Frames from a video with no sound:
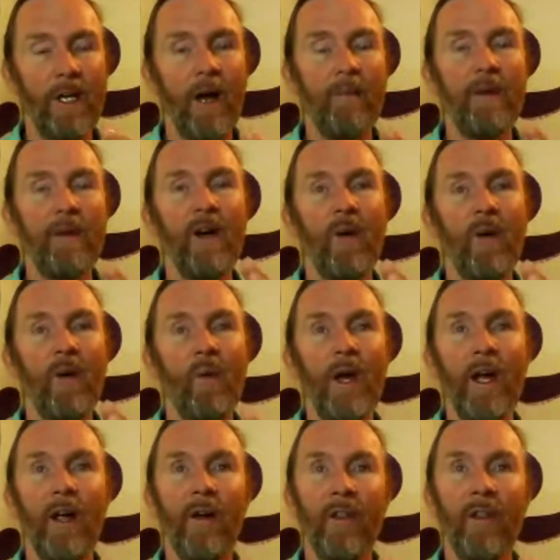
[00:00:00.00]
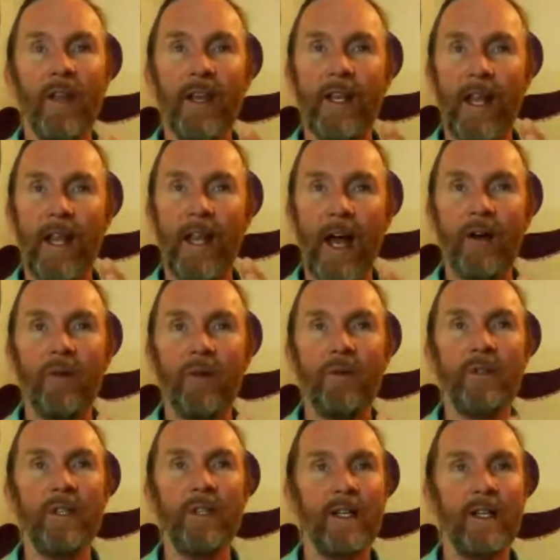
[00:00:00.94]
becoming aware that
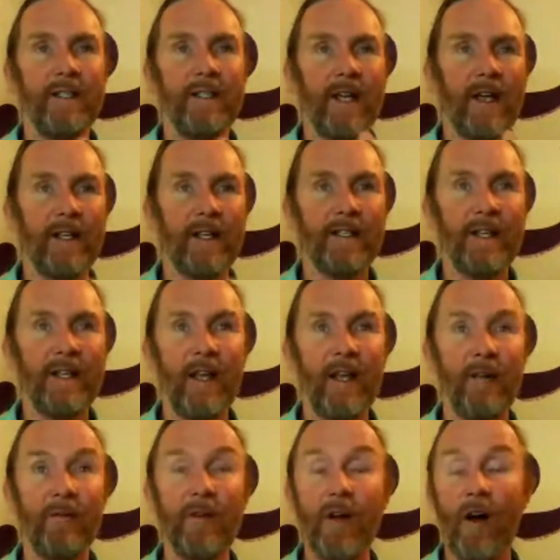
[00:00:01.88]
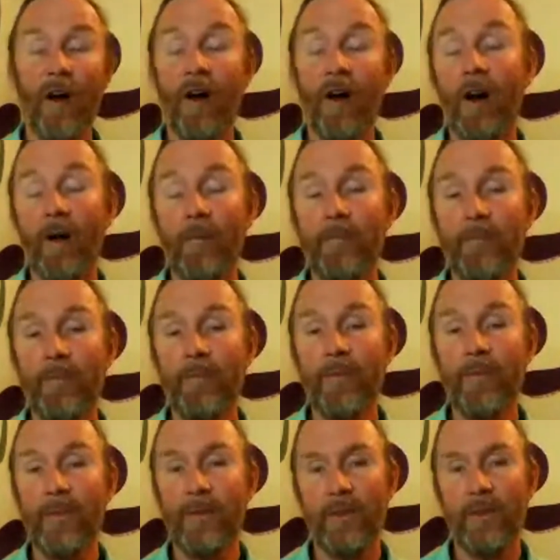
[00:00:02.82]
not only is that a state of
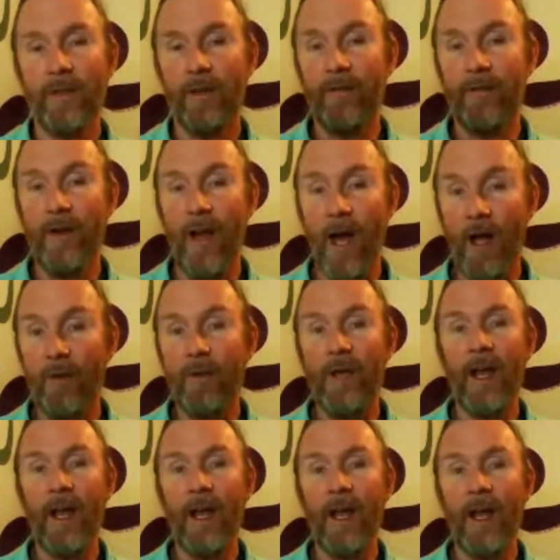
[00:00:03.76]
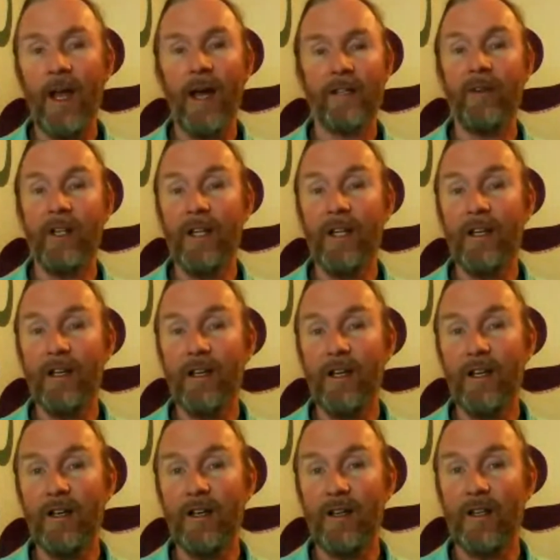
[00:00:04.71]
calm, non-reactivity
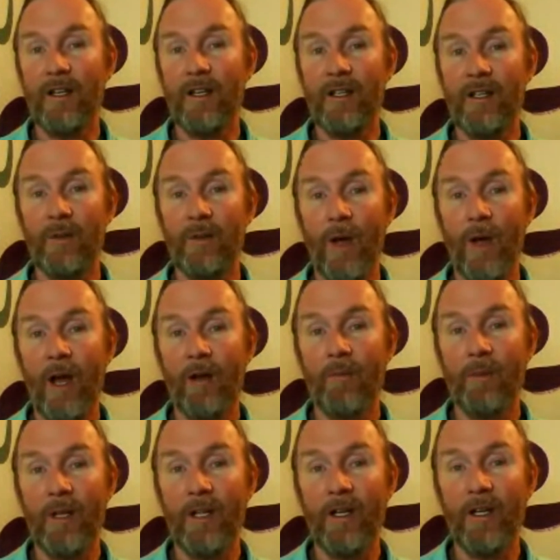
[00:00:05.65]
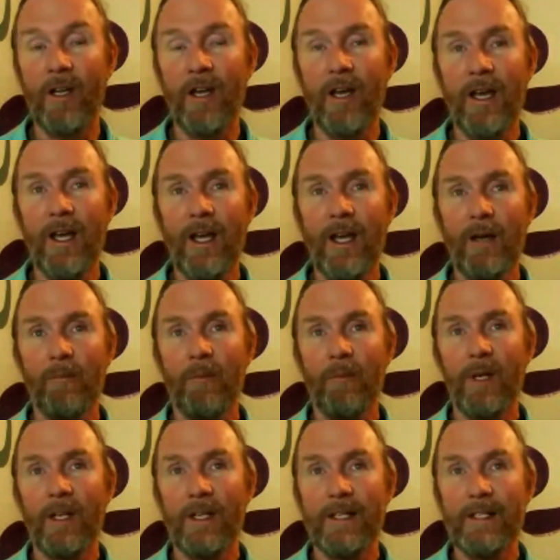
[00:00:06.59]
to things around me,
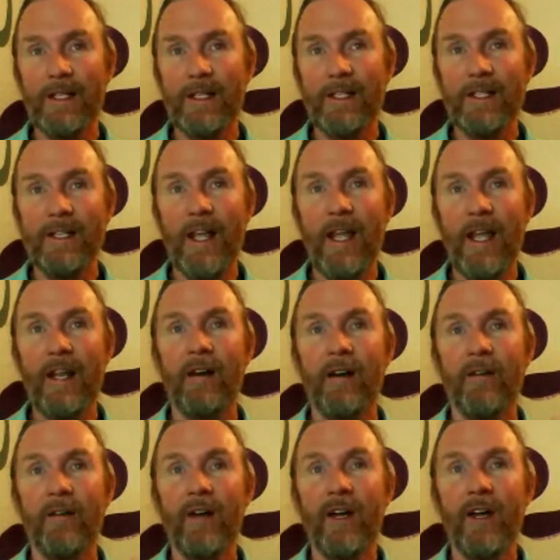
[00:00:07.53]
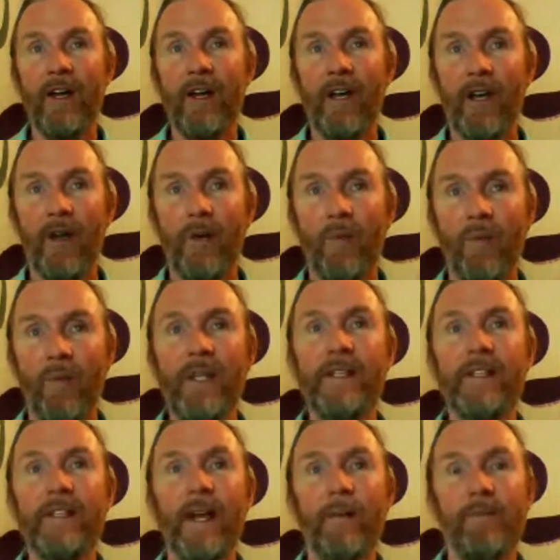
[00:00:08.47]
but it is a state of
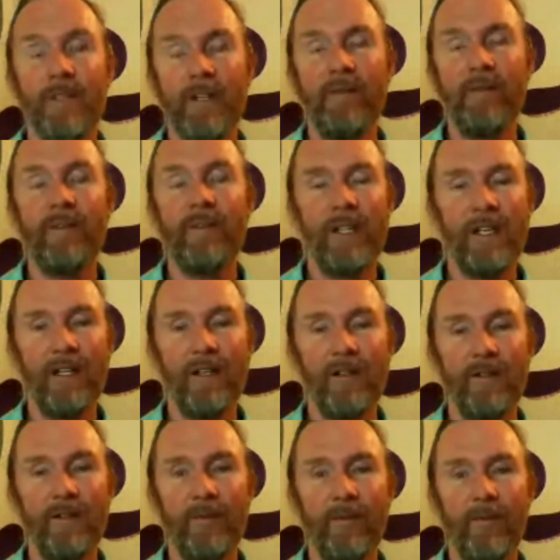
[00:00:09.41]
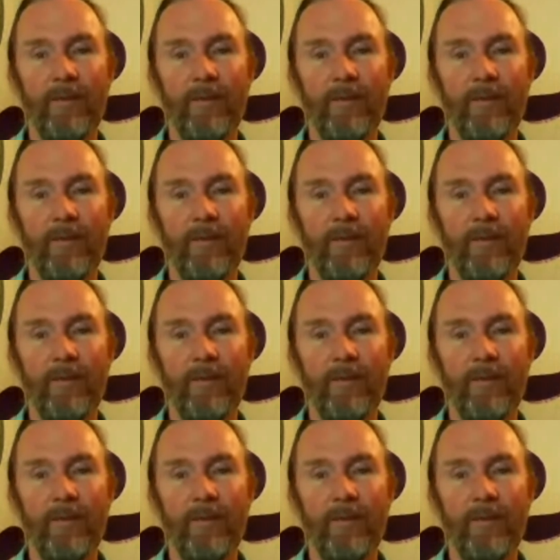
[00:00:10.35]
receptivity